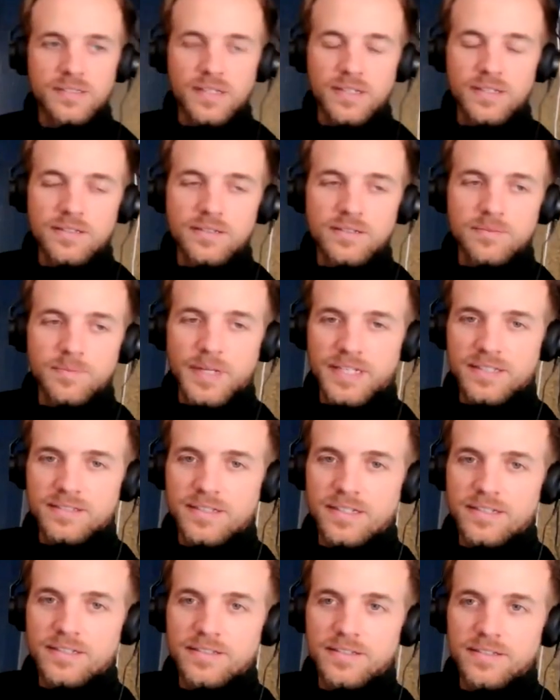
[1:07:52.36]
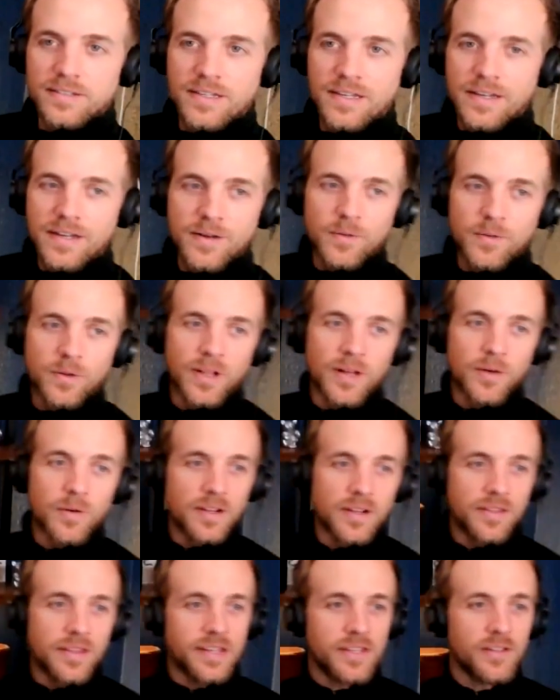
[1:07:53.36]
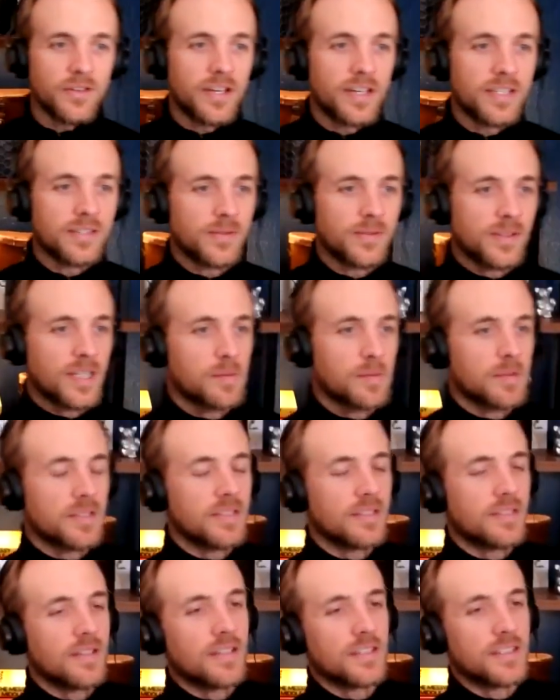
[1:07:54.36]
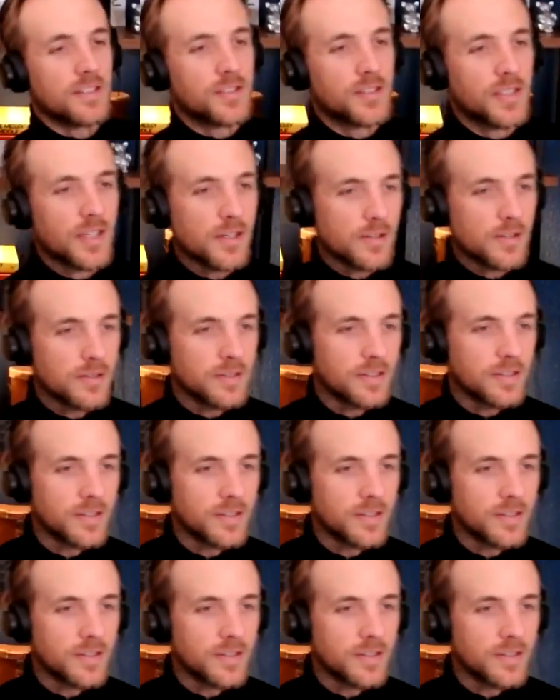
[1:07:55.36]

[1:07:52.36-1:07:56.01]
sense. Well, I want to thank you guys for coming on the show.